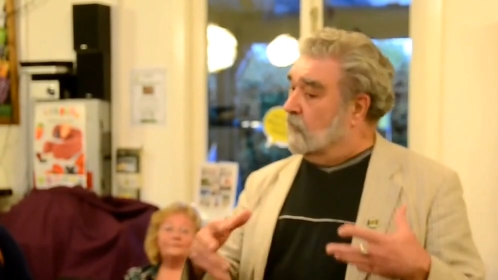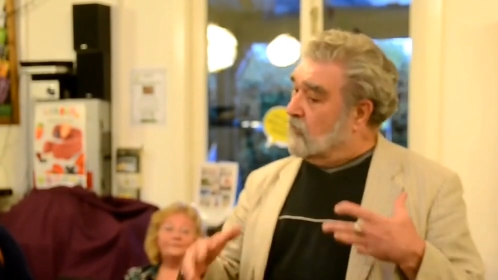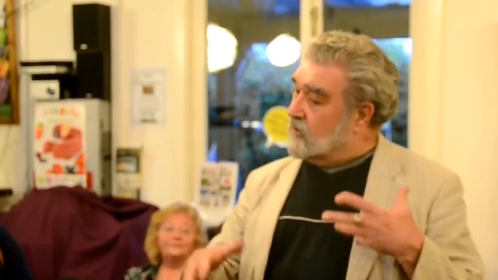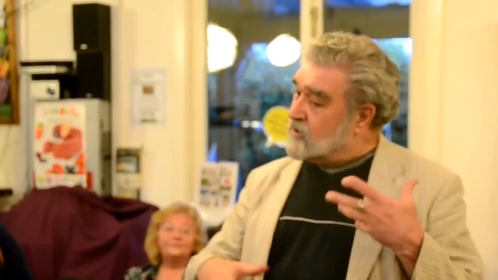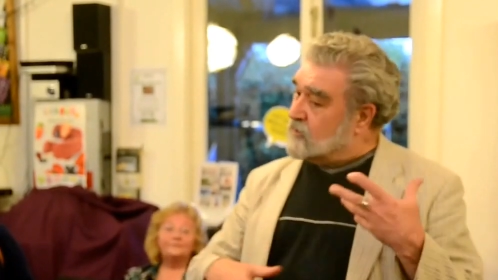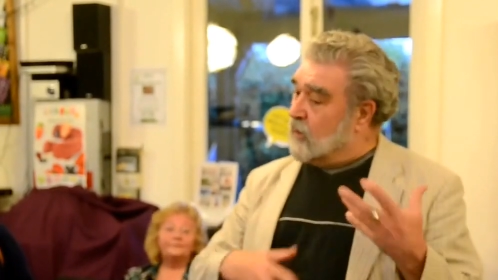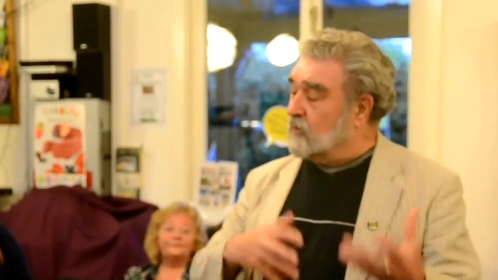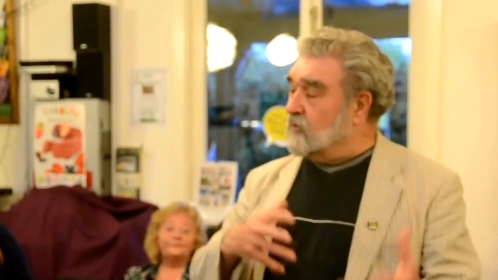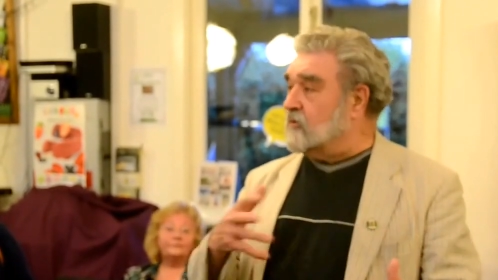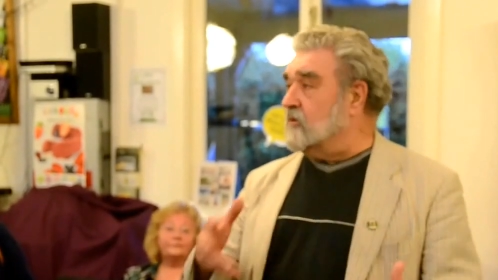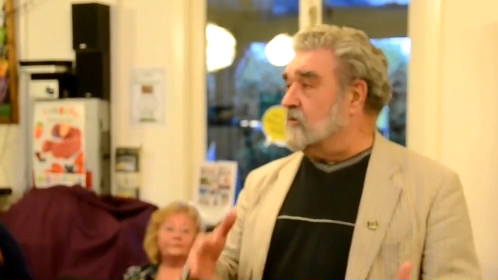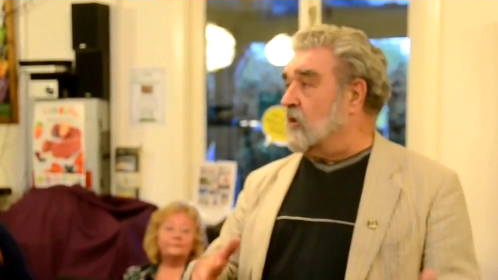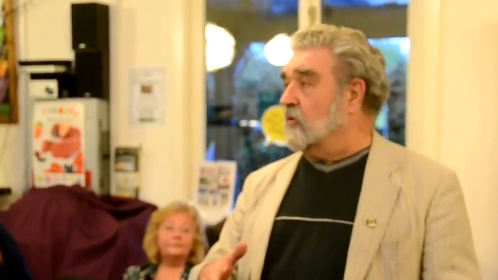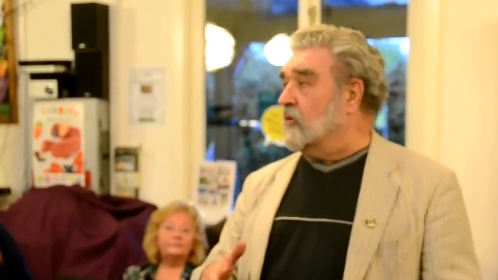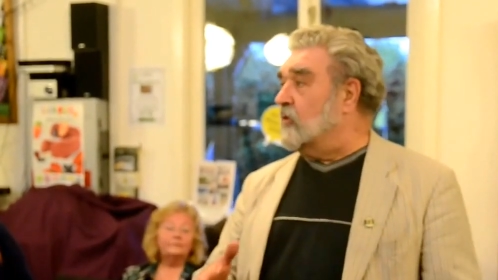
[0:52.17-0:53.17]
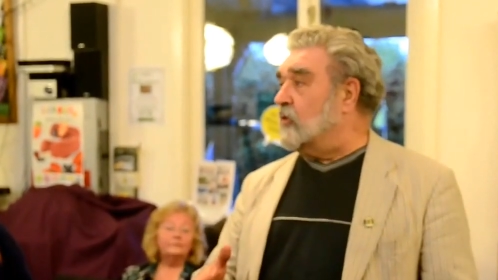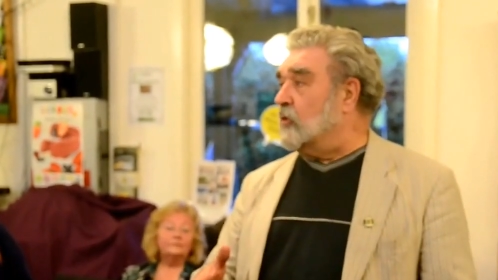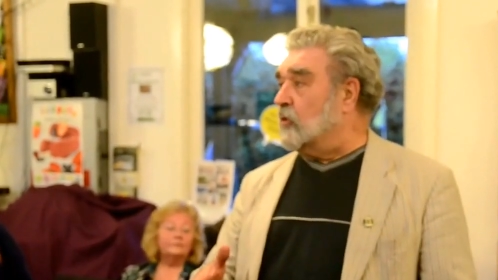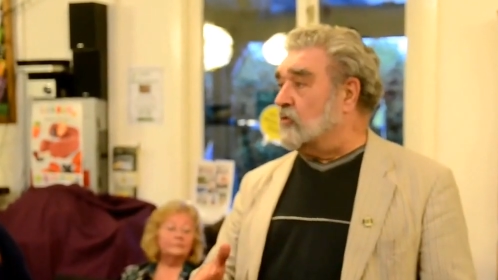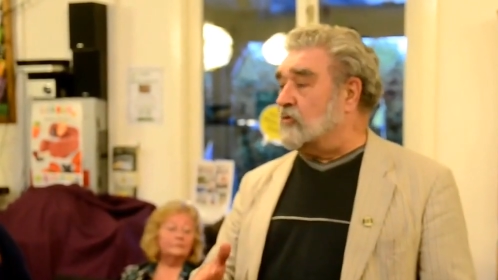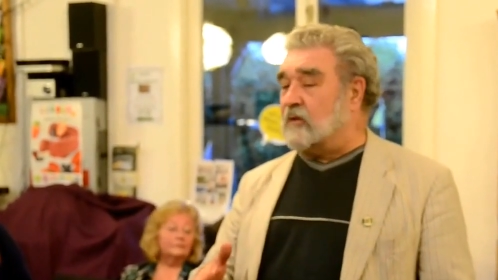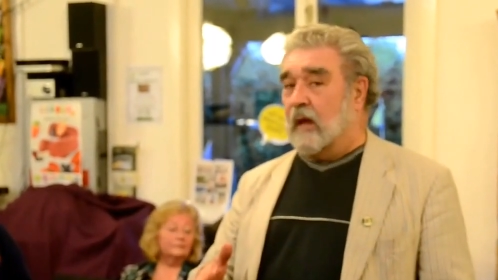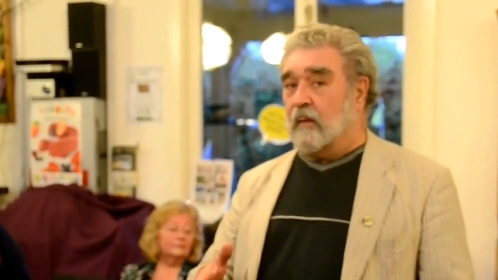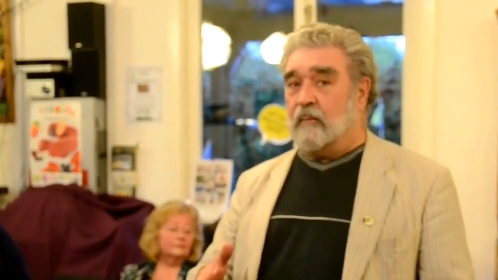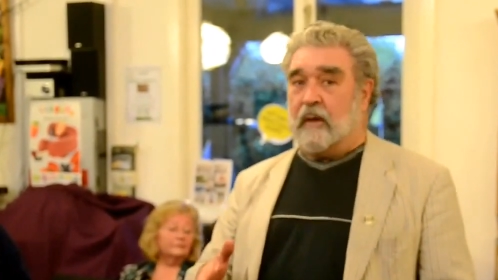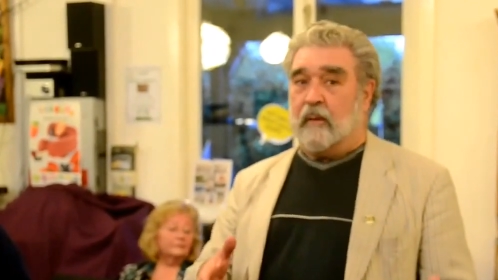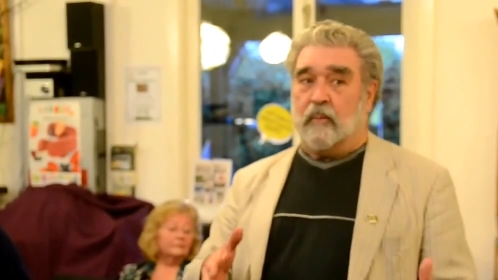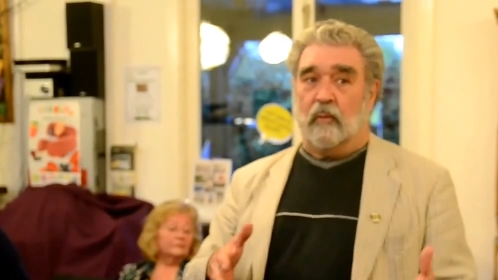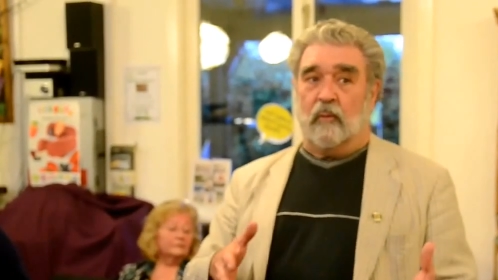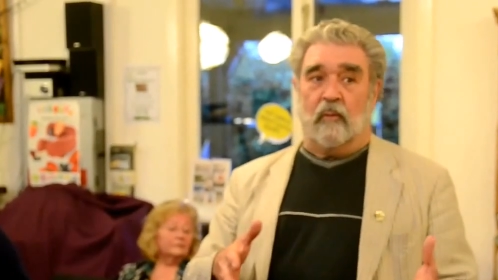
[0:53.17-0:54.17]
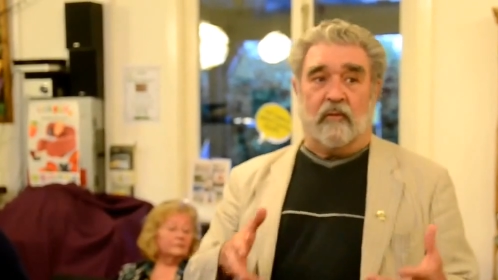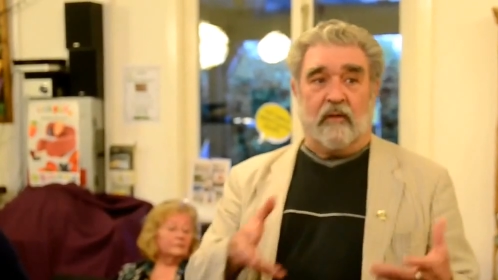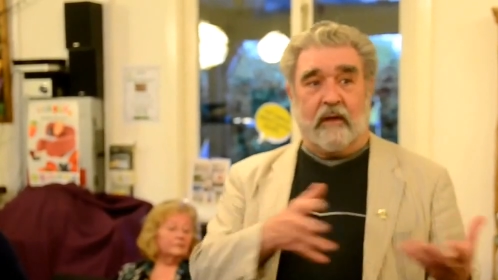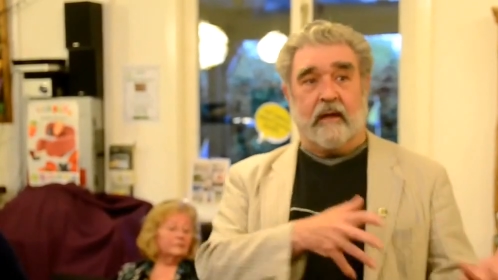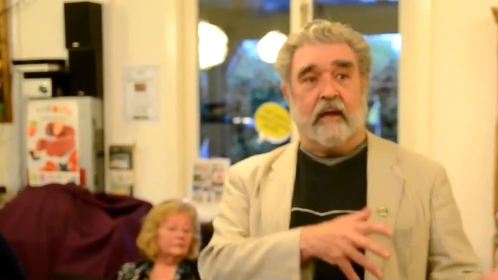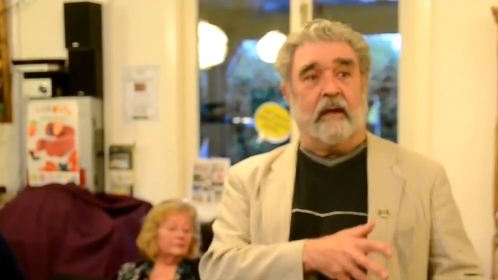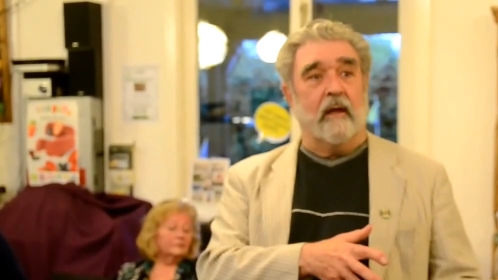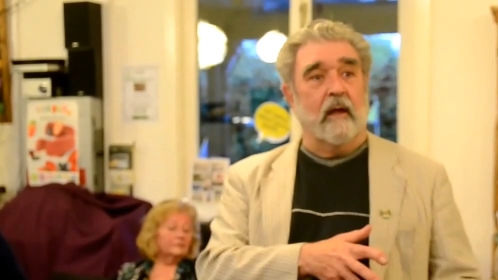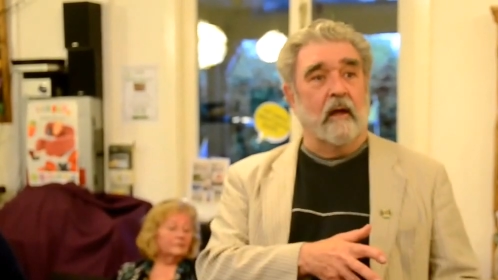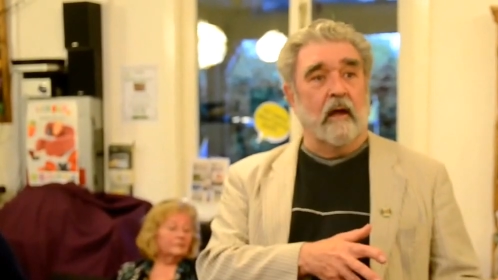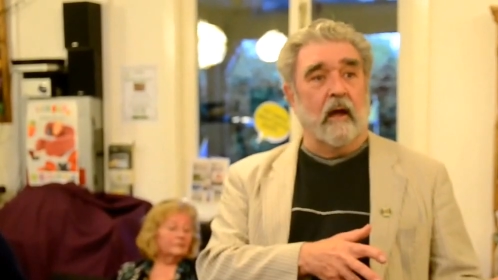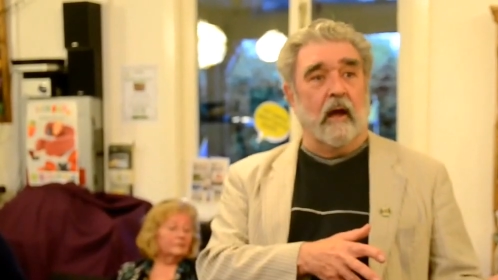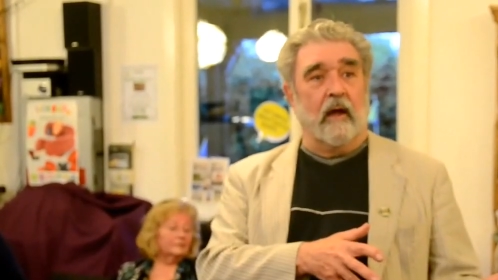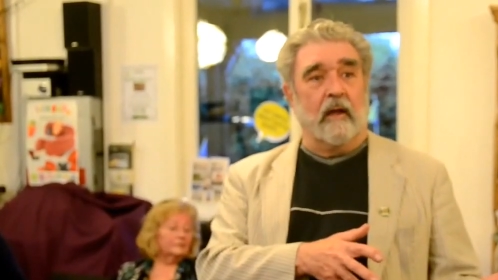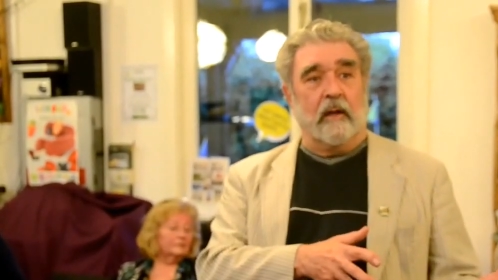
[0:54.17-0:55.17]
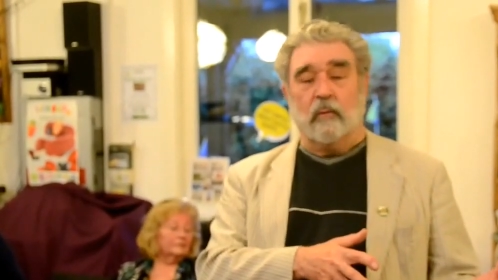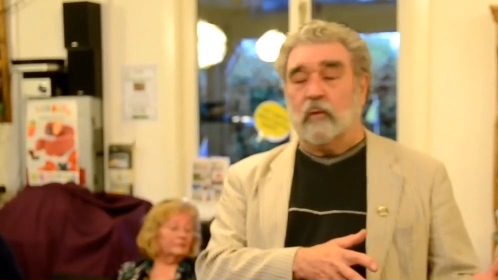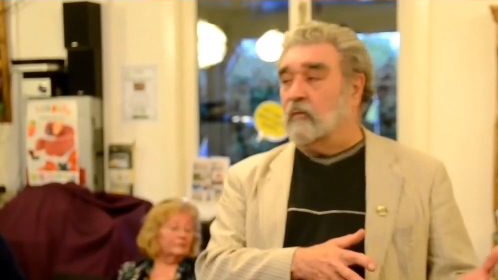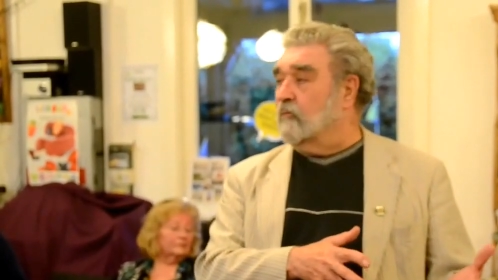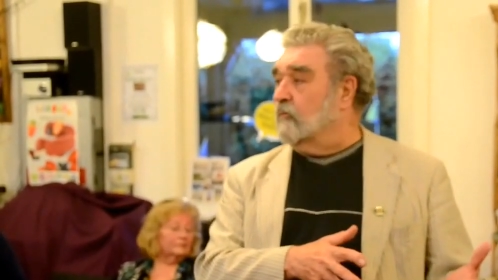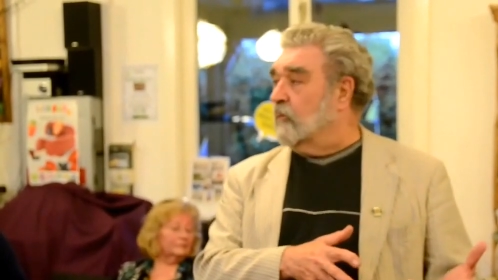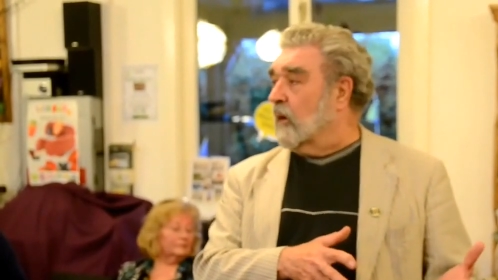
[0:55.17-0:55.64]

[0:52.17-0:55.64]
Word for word: responses on the doorstep. People were thinking uh, they would